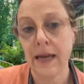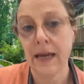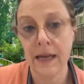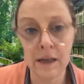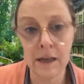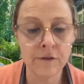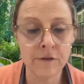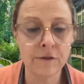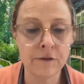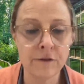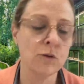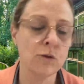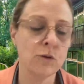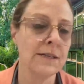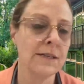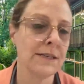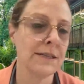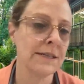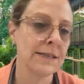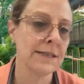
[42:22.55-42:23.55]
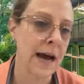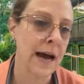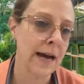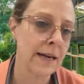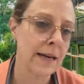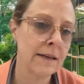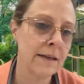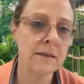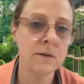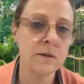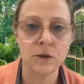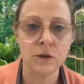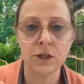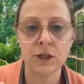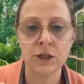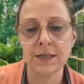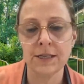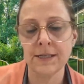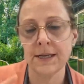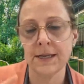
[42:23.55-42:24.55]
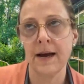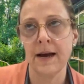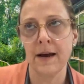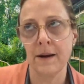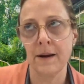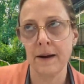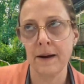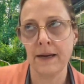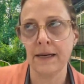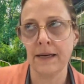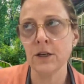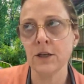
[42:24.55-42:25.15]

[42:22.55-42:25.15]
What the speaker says: individuals and societies, which is an